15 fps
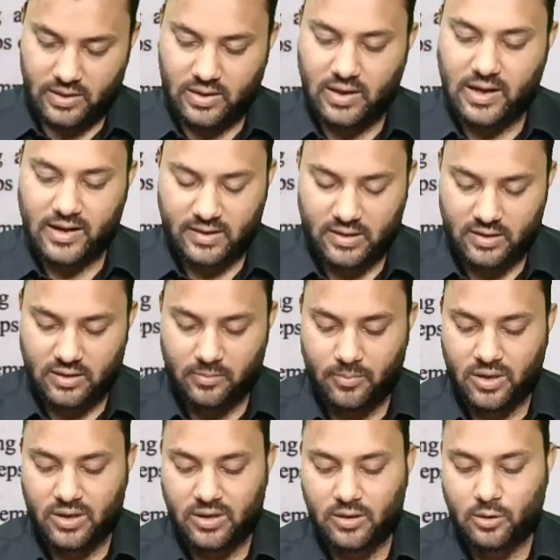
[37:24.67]
in a
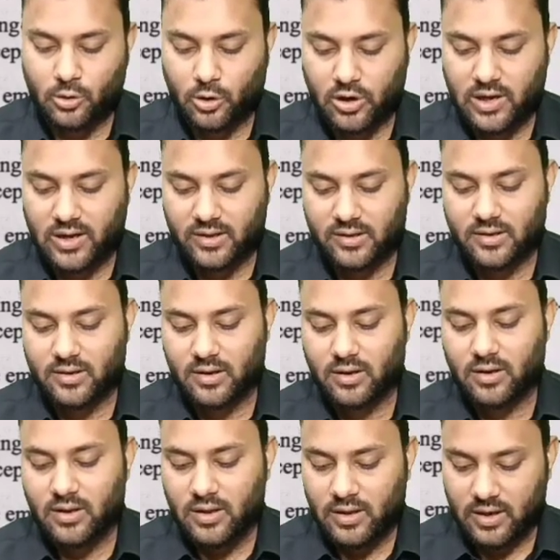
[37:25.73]
lactating, but in
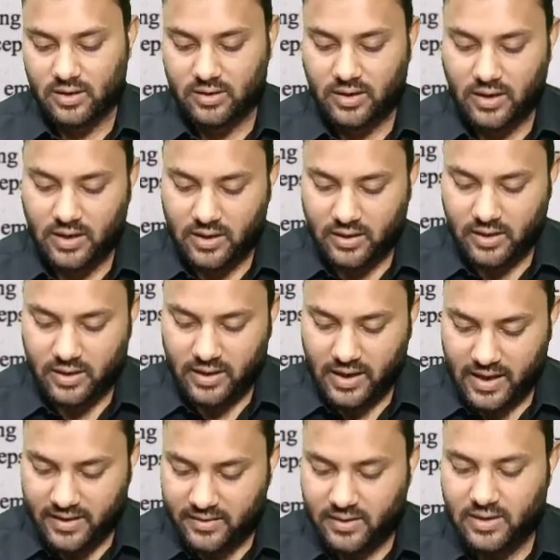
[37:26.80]
non-lactating it can occur
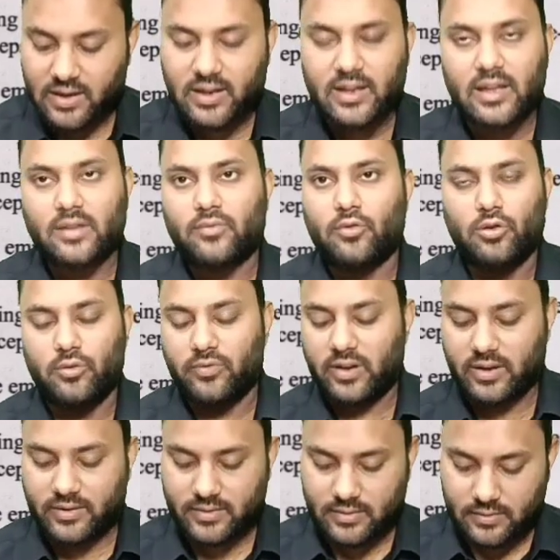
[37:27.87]
as early as 4
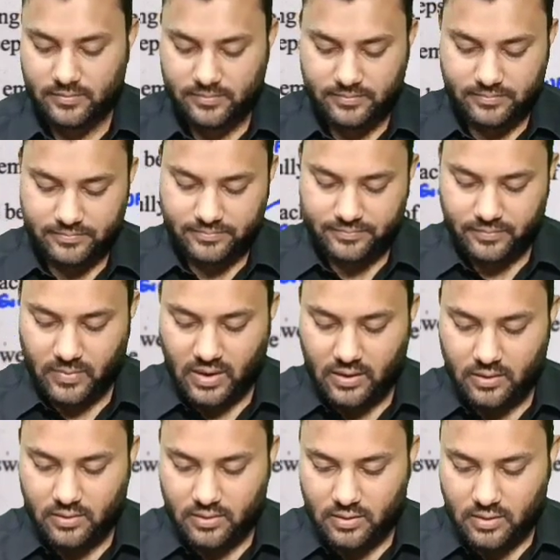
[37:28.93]
weeks.
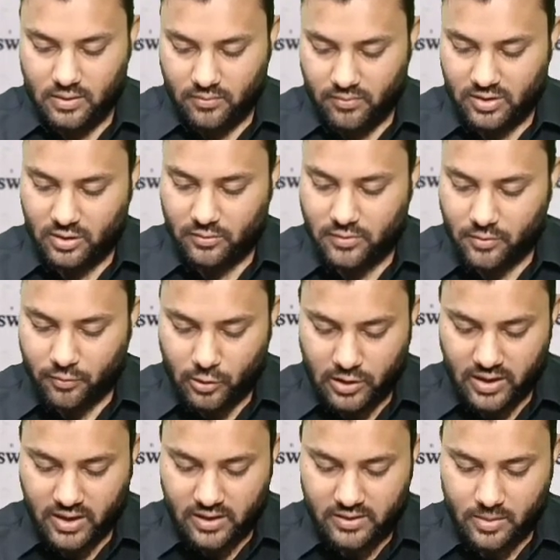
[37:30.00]
Which of the
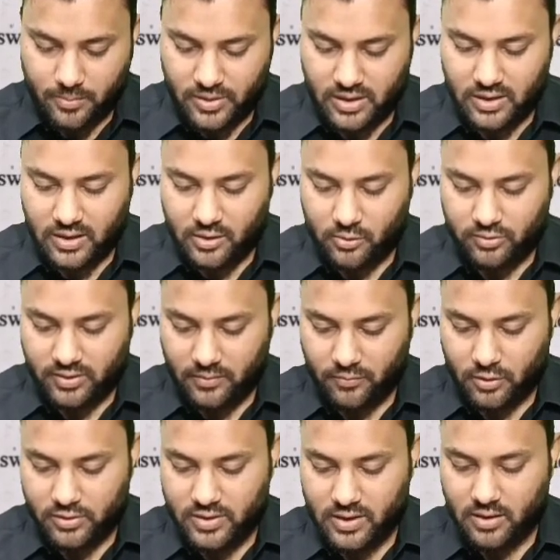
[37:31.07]
following are the
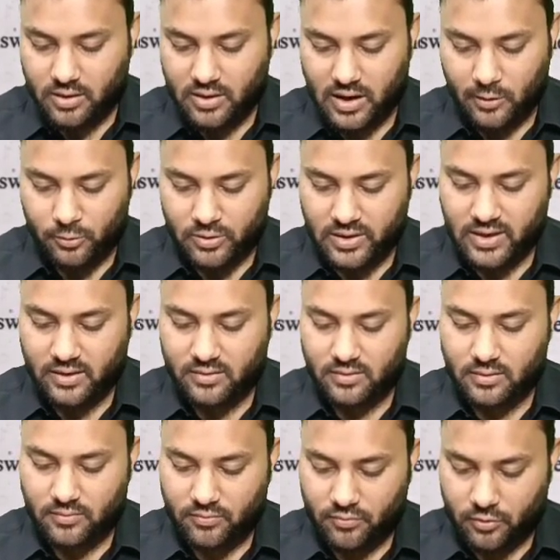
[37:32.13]
prerequisite for the
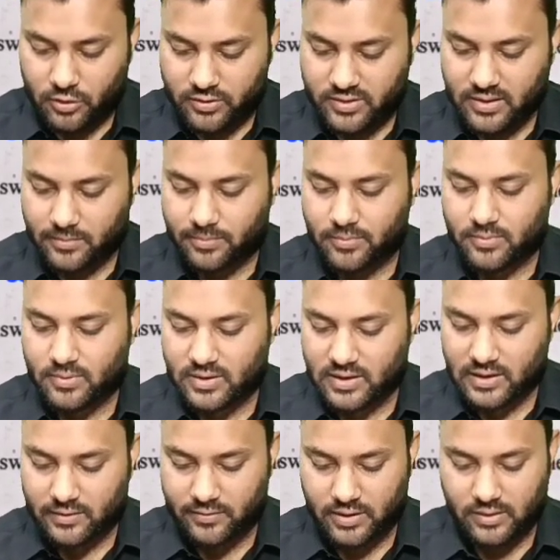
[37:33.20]
outlet forceps
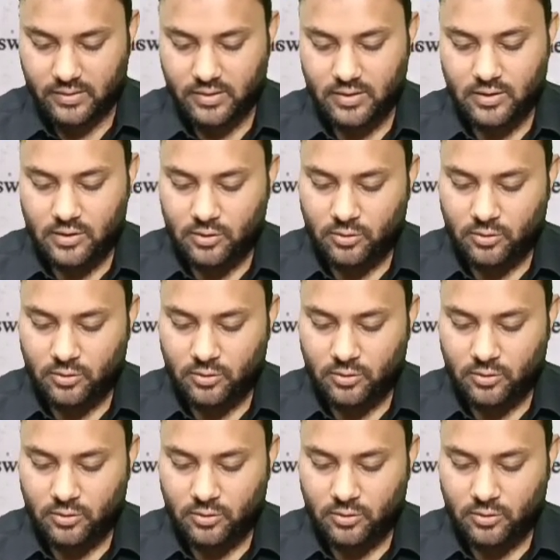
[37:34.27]
delivery?